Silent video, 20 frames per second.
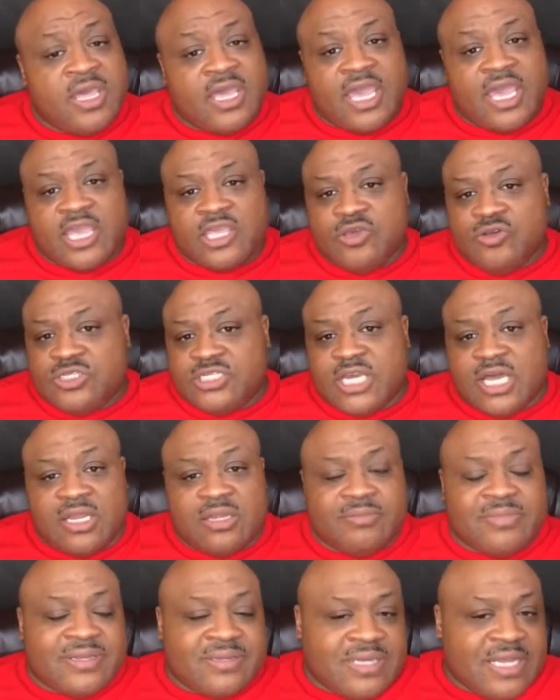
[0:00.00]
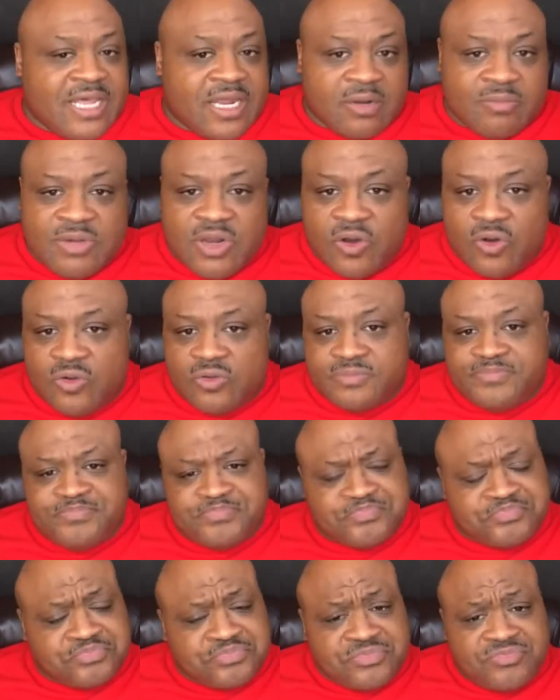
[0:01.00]
And you tell them, let them know
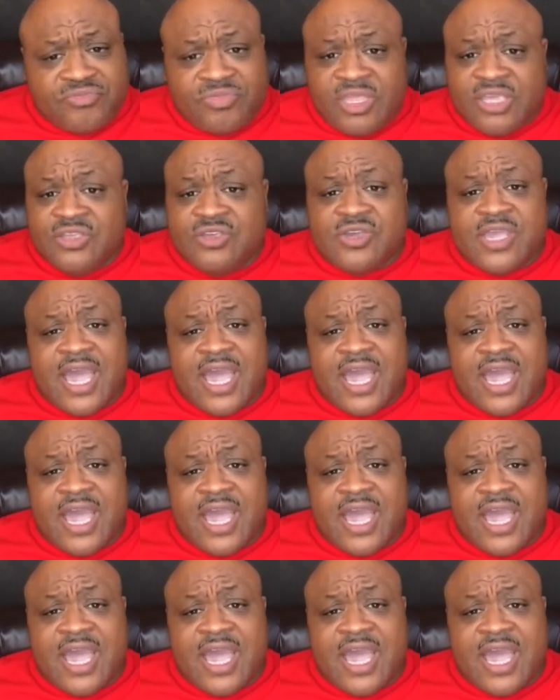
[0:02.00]
you